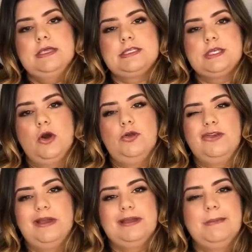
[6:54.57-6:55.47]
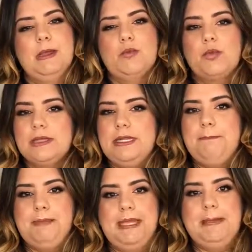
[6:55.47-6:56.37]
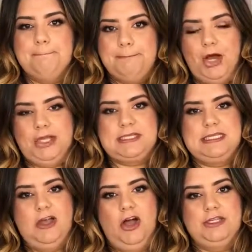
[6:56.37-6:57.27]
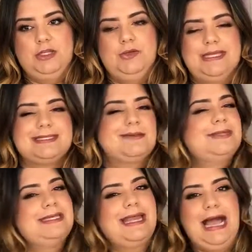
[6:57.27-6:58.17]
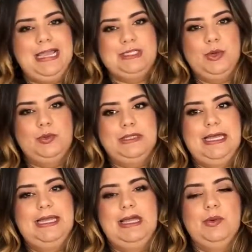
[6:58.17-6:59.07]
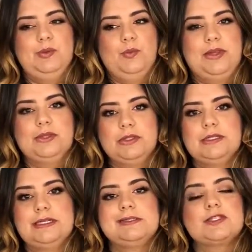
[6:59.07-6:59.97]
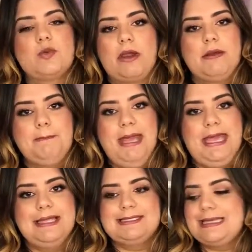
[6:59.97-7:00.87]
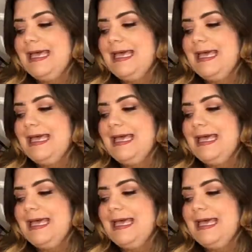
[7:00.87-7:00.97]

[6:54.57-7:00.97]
so they're not going to be really big and boxy on you. That's something that I don't like. I don't want to look like a square in pants.